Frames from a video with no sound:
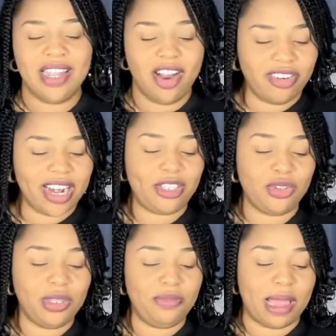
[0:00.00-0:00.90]
All right,
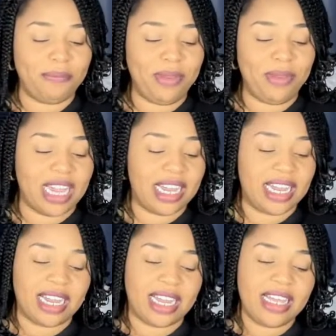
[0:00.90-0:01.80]
so it might be
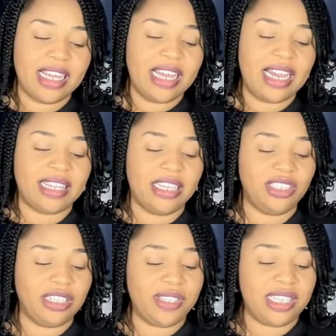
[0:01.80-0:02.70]

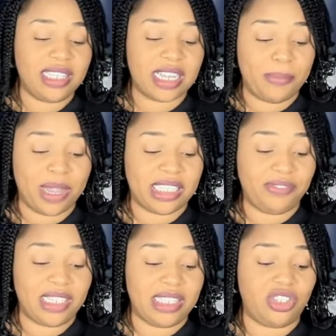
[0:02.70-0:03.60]
attention deficit
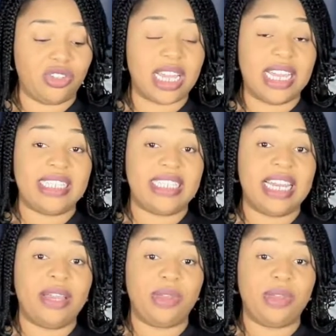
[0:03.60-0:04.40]
hyperactivity disorder is there.